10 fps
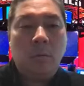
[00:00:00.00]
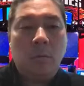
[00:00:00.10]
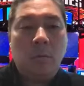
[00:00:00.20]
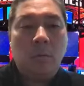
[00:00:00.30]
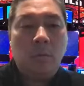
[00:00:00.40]

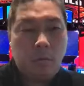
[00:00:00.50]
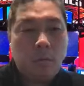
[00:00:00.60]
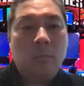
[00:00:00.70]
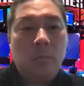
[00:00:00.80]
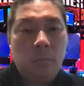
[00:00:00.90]

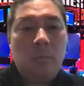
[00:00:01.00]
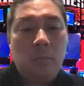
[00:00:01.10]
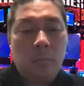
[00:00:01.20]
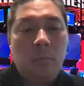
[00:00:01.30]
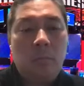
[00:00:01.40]

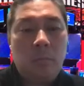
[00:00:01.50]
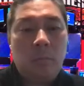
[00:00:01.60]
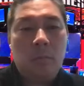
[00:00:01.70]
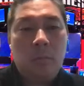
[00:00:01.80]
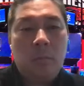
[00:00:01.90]

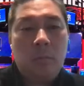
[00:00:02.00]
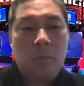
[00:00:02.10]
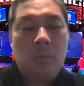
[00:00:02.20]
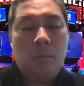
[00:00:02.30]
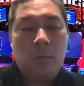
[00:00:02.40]

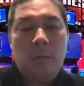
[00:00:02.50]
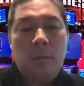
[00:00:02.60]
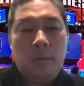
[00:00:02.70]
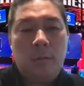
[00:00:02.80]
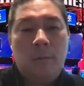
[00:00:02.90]

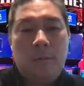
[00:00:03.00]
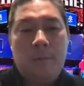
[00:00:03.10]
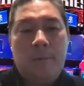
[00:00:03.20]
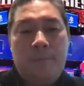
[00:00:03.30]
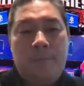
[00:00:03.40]

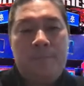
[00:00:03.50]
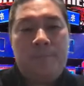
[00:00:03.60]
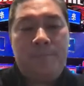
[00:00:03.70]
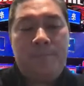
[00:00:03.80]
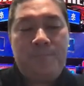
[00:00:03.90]

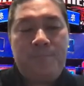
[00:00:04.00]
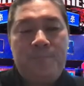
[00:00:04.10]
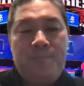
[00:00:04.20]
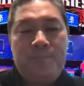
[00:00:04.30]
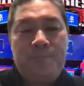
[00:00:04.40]

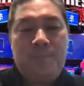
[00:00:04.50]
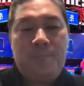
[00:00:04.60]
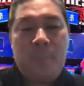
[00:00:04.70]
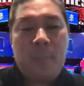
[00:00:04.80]
This person isn't speaking.